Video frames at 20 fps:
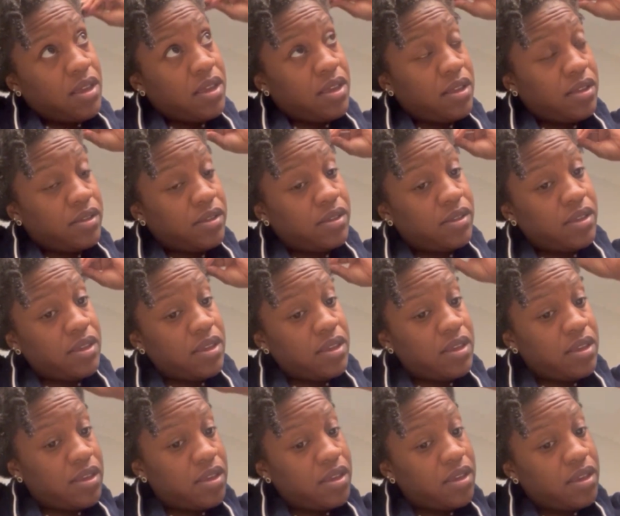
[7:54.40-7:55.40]
let's see,
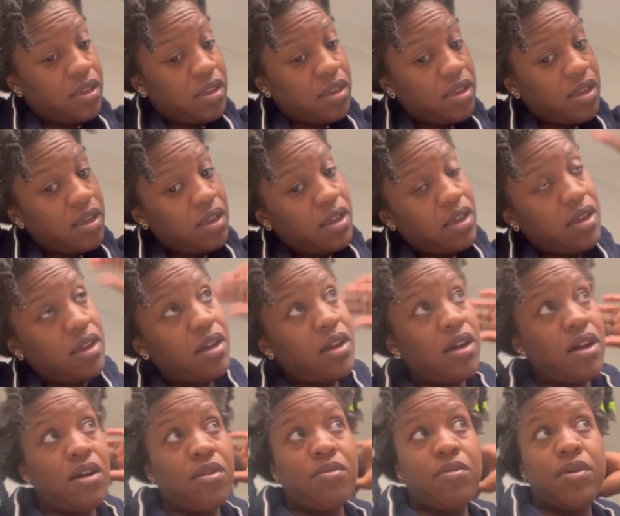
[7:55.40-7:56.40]

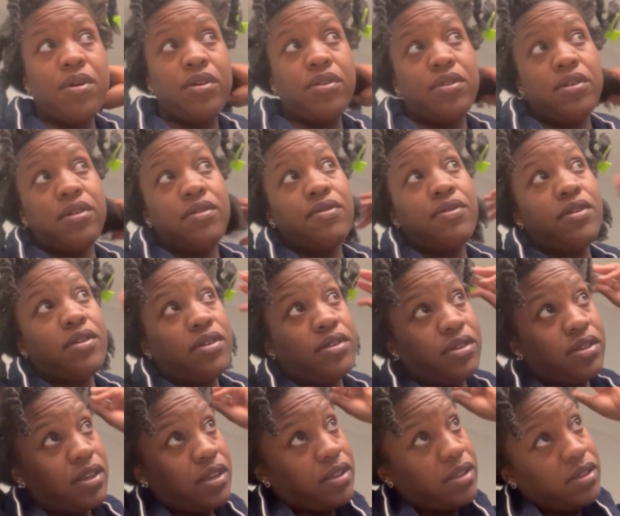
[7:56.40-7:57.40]
hot water at first,
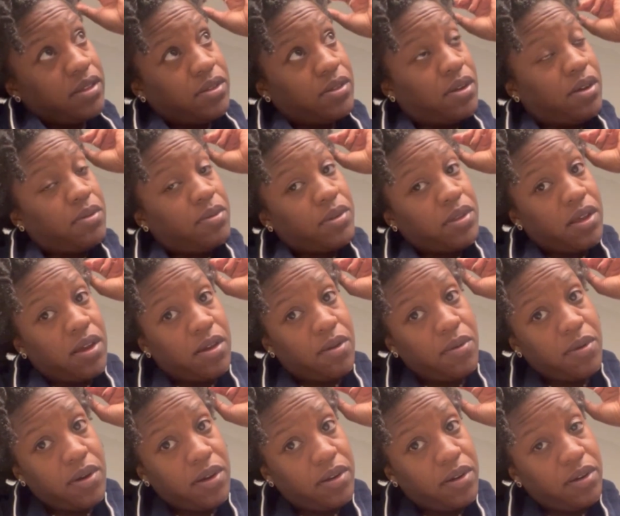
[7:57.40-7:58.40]
like to start with hot
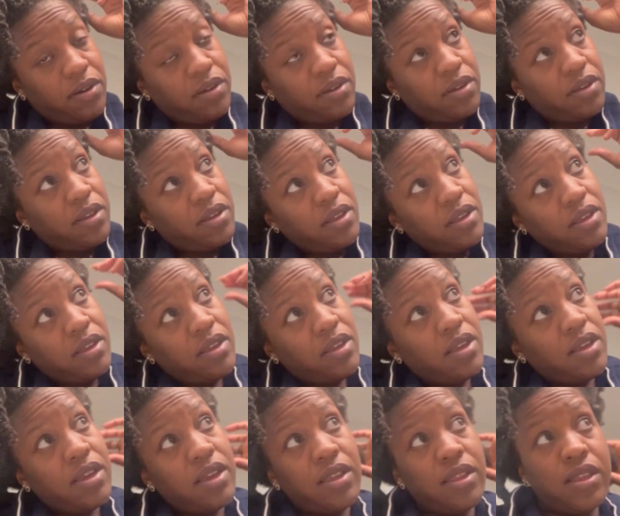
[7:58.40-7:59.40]
water,
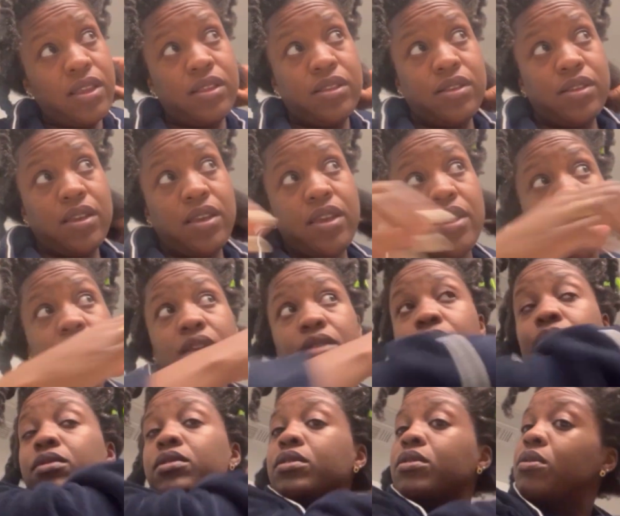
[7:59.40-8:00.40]
and then to end
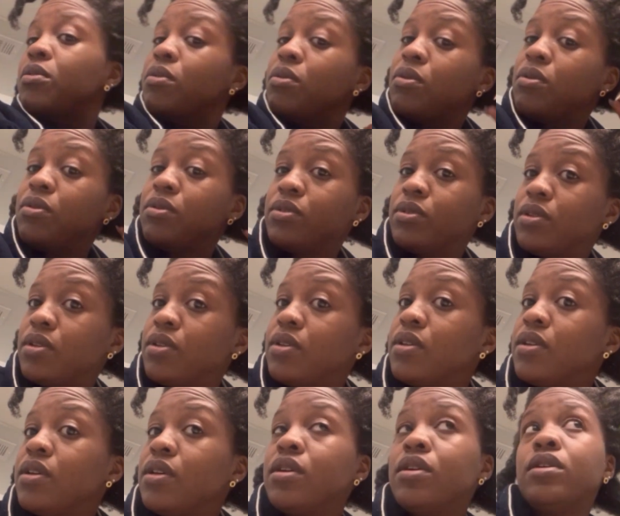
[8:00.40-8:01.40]
with cold
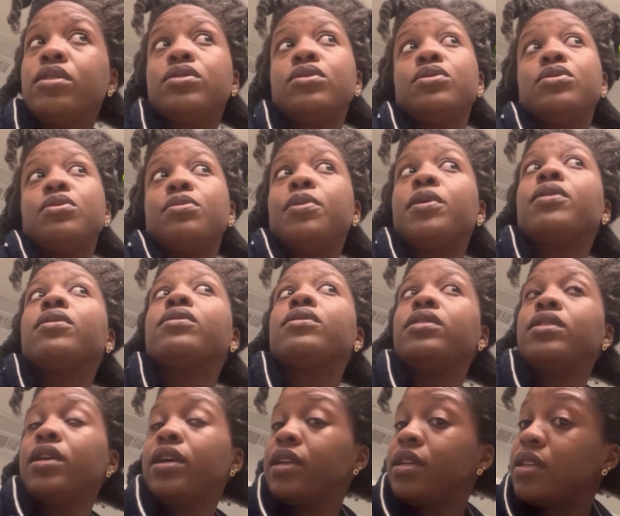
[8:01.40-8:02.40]
to apparently
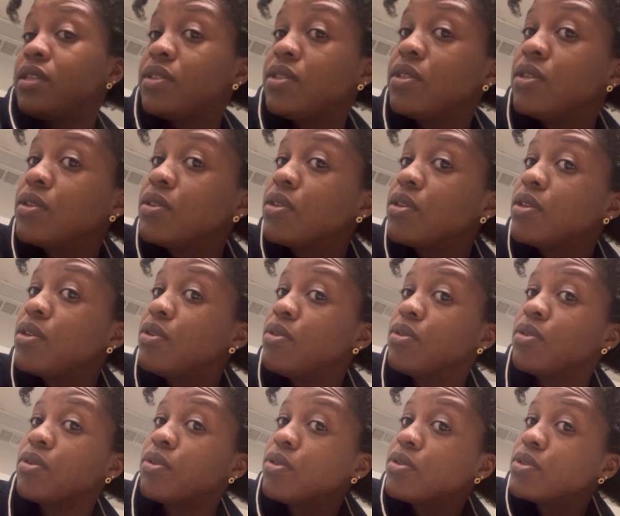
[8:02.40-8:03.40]
like seal the
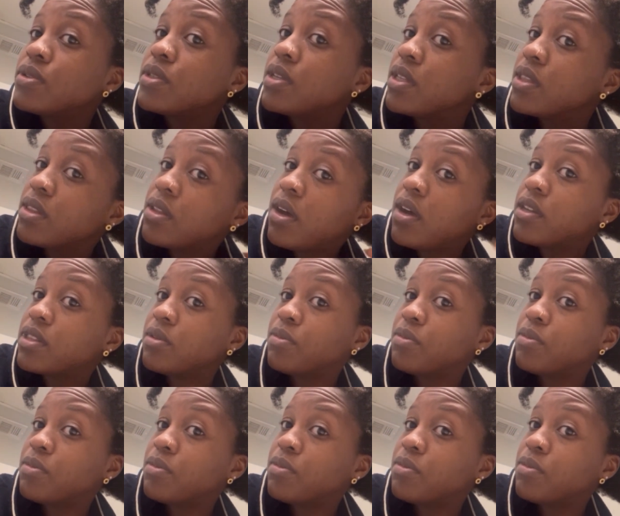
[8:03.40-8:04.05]
cuticles and lock the